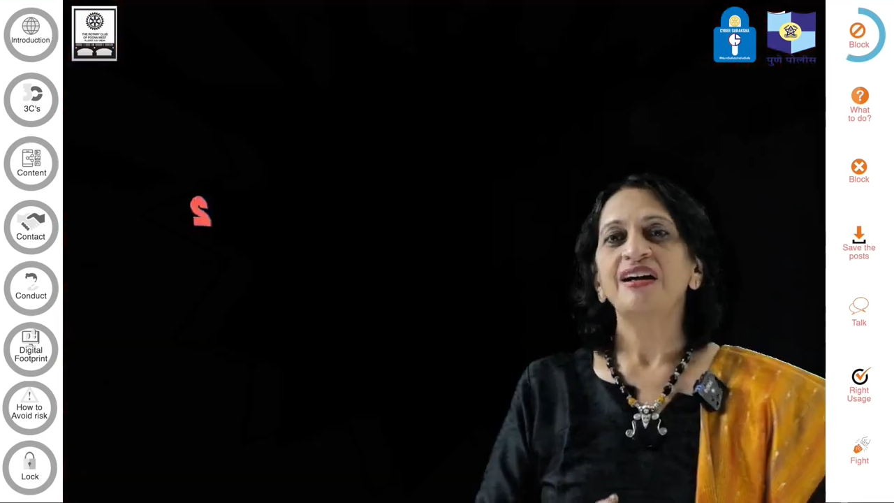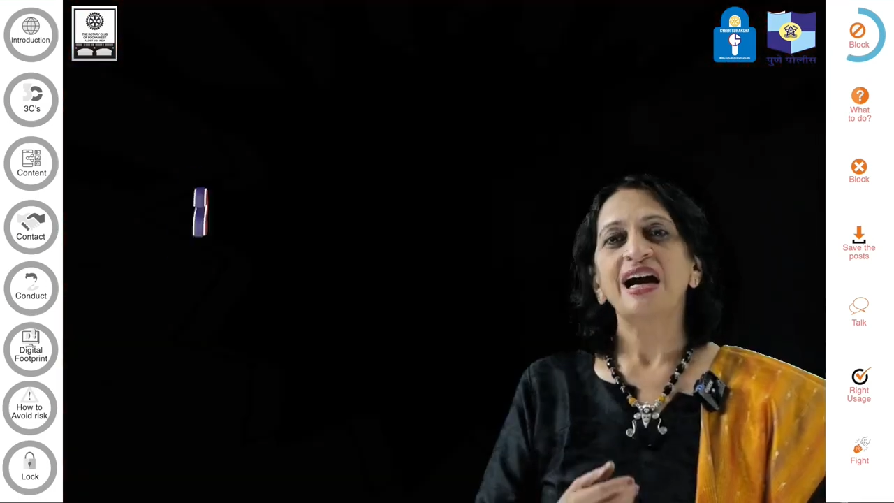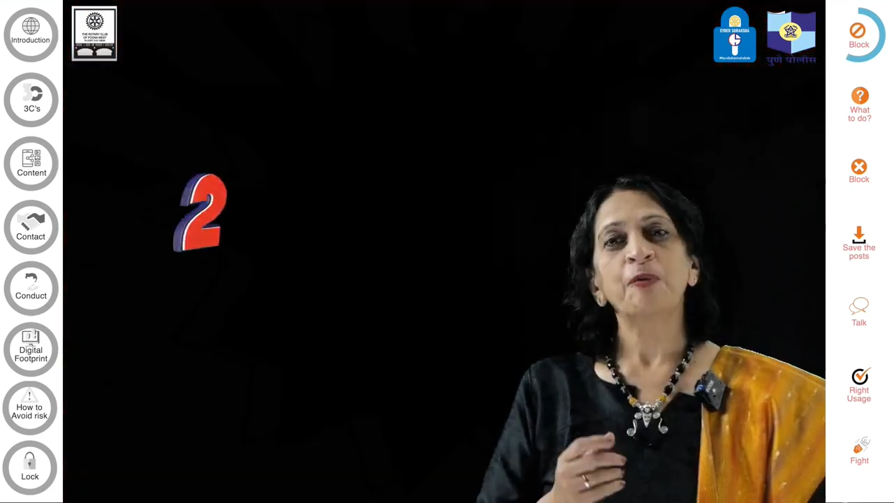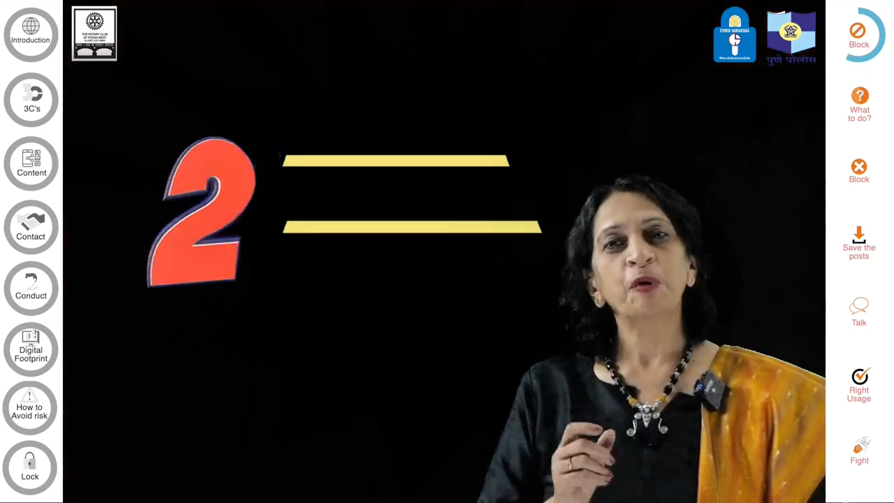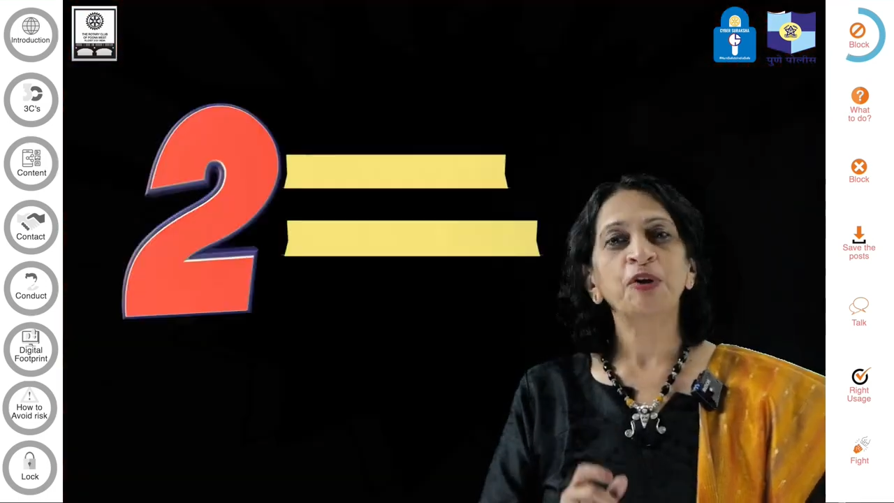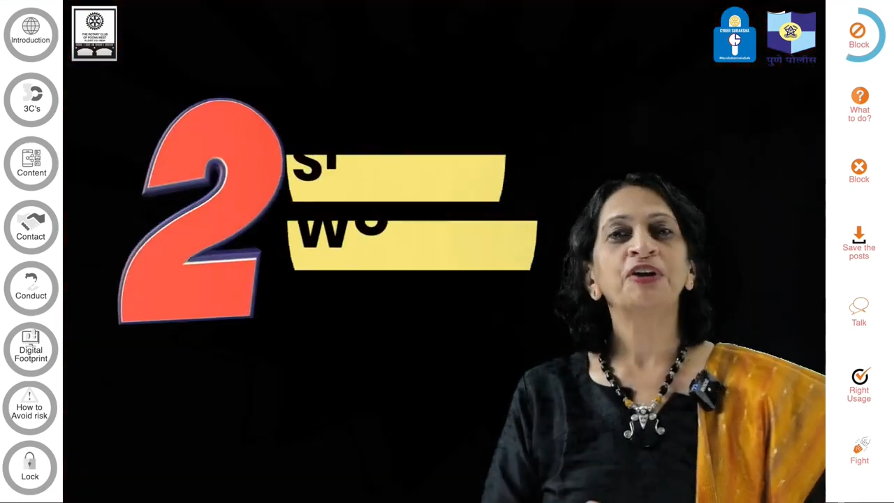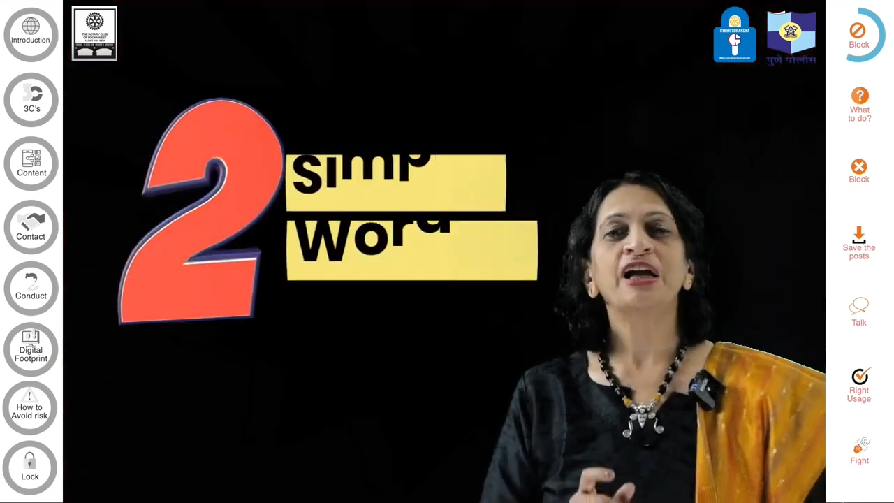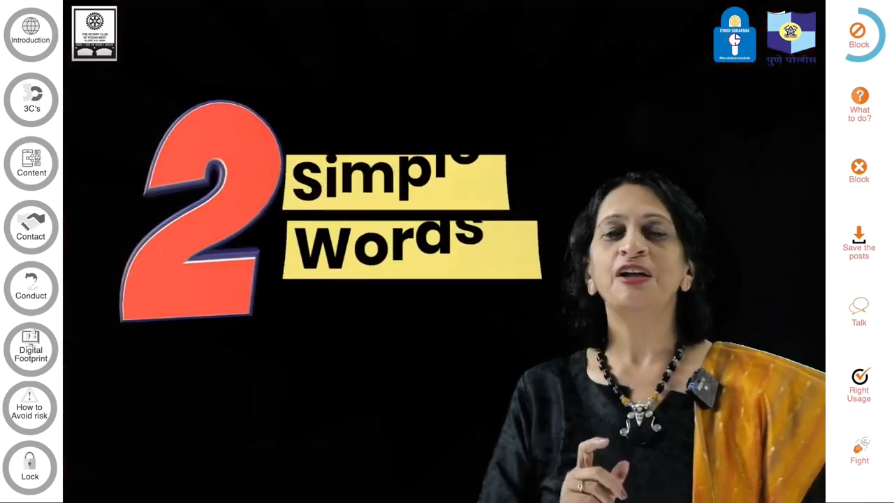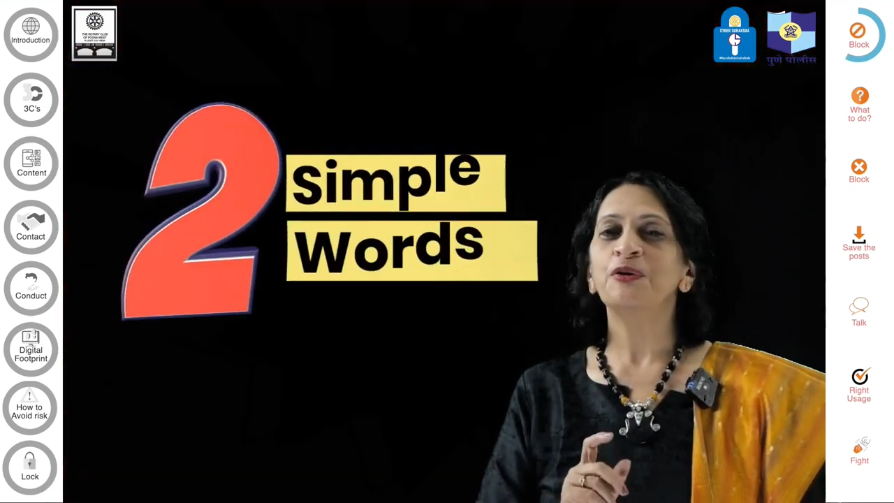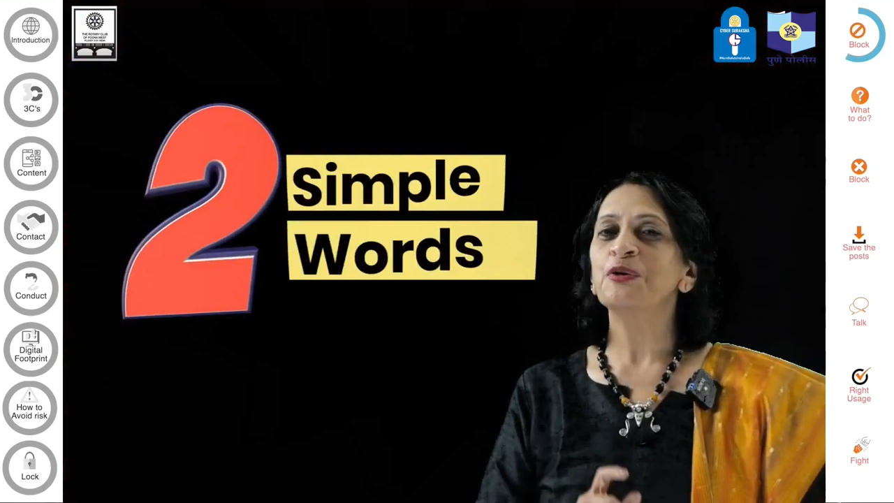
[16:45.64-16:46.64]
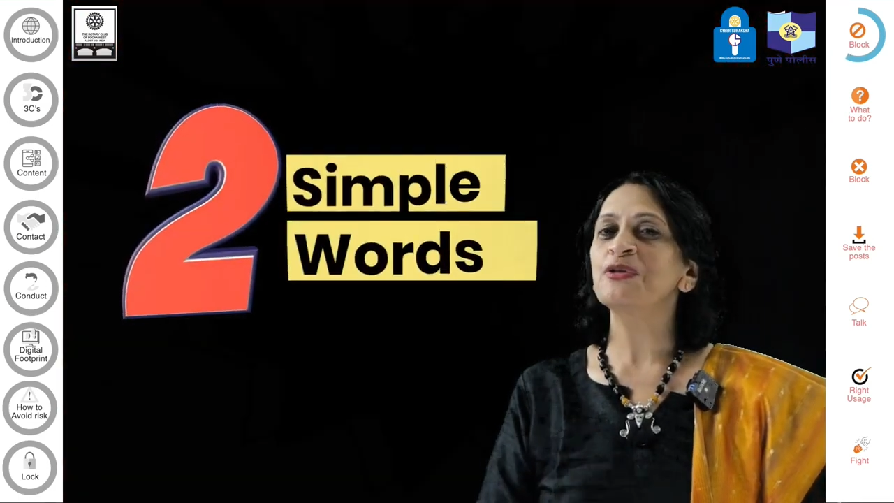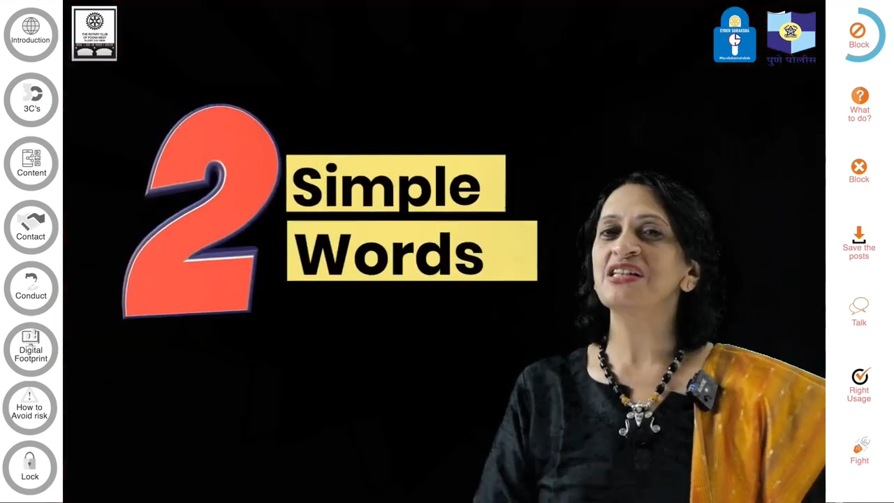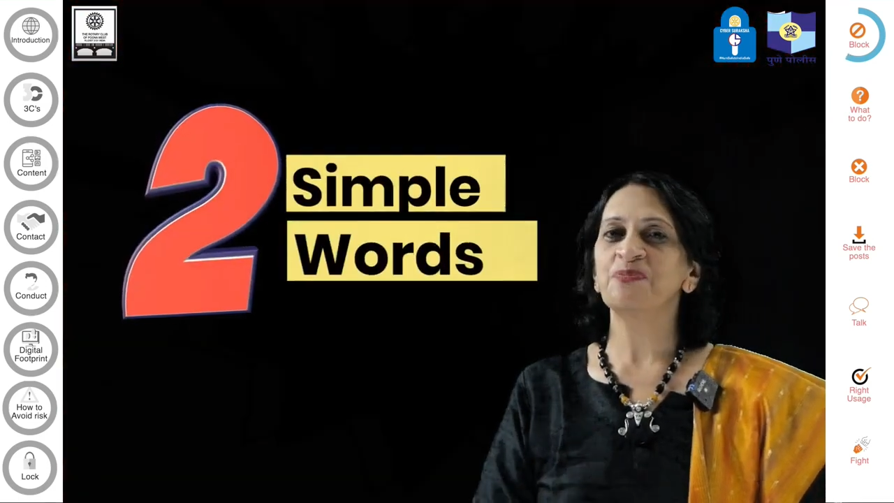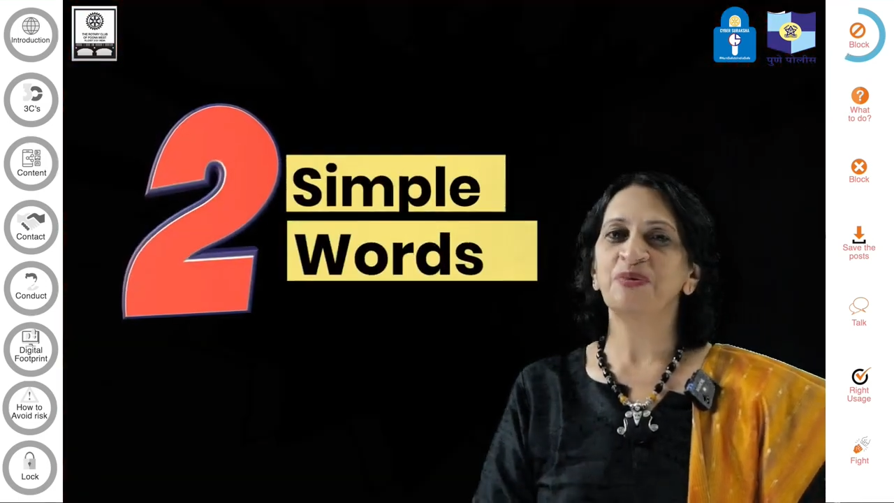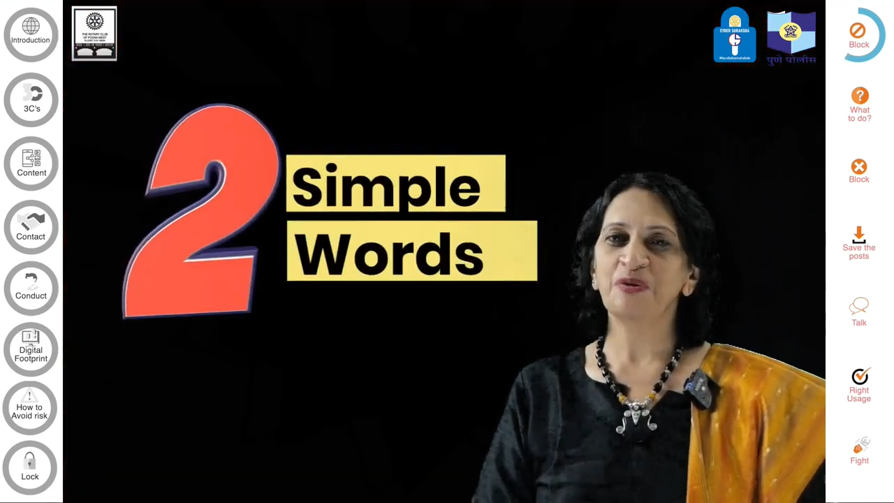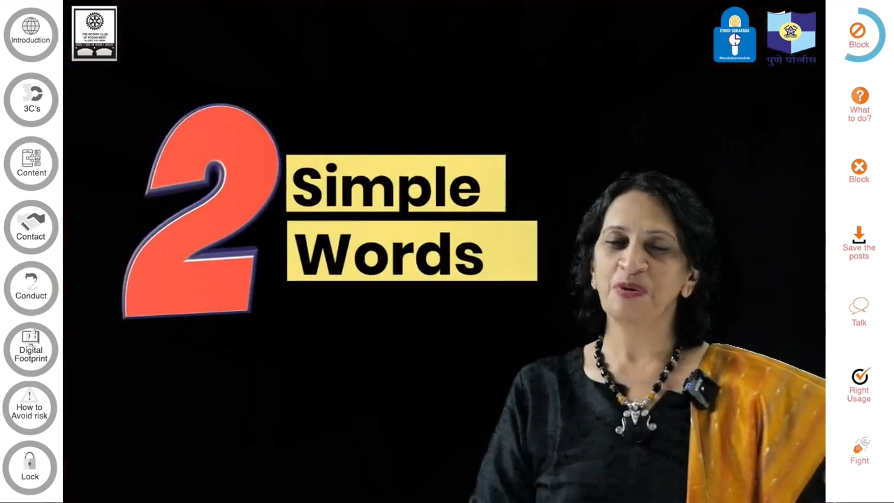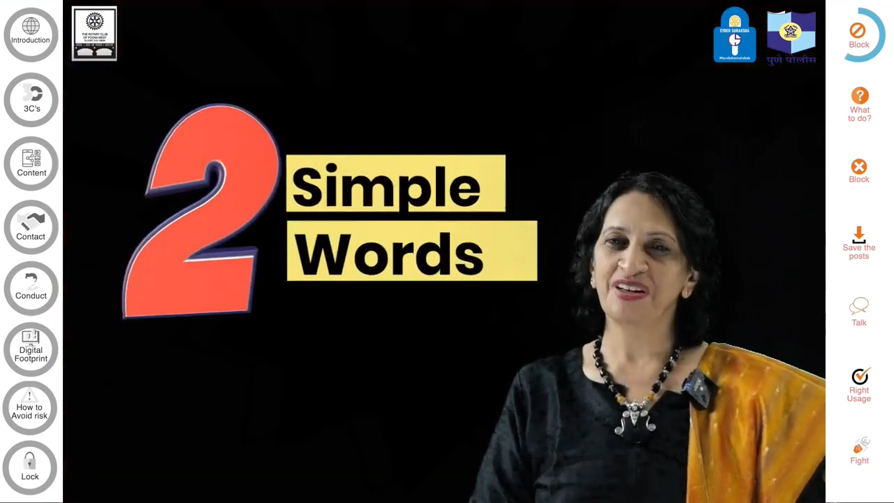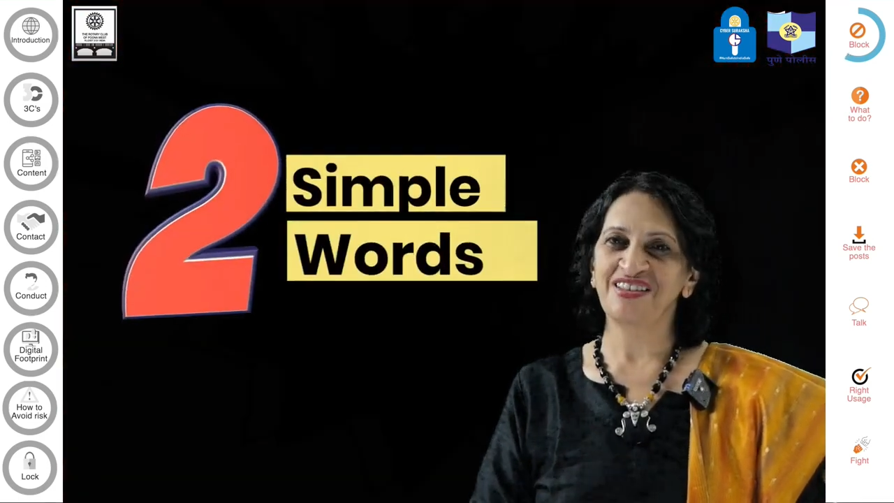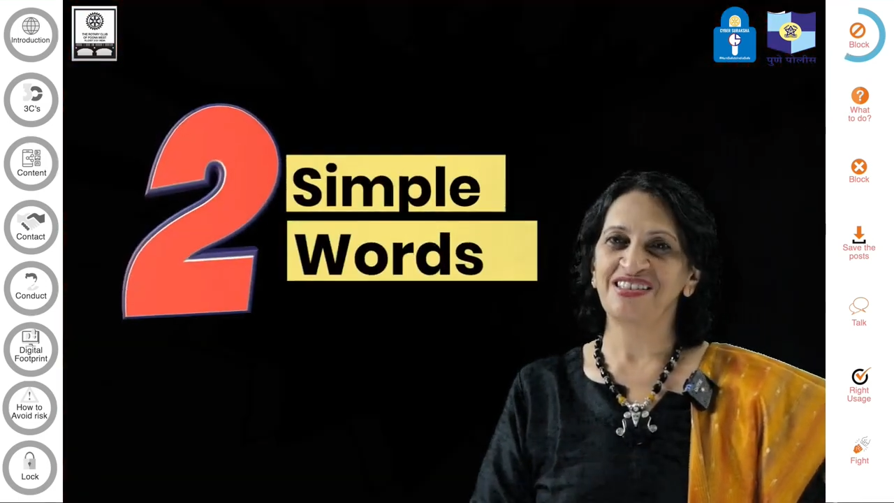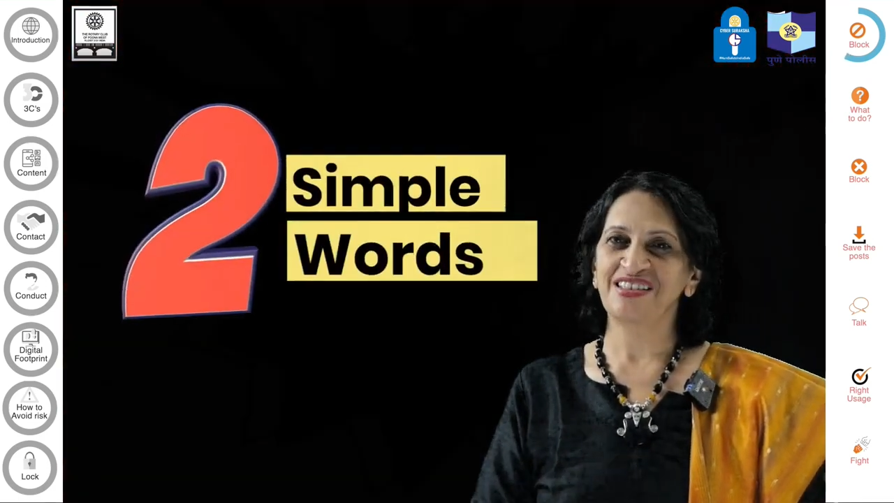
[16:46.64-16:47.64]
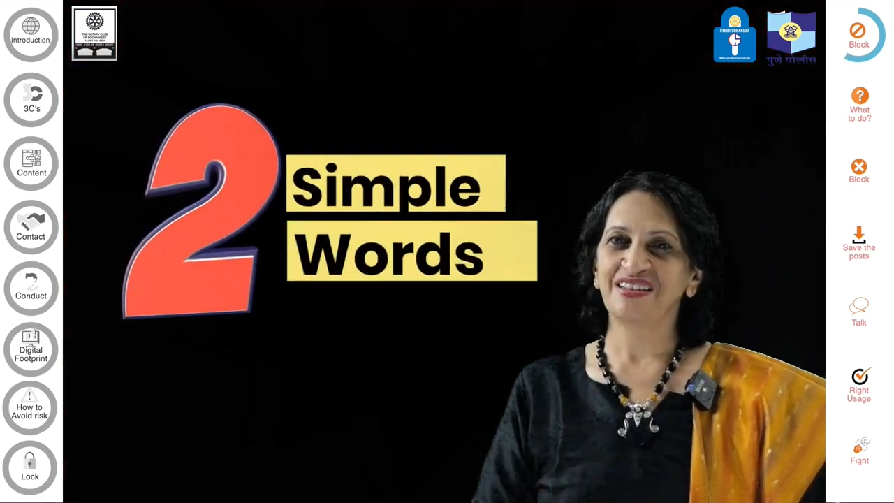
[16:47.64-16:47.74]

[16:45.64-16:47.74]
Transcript: I'm going to tell you 2 simple words.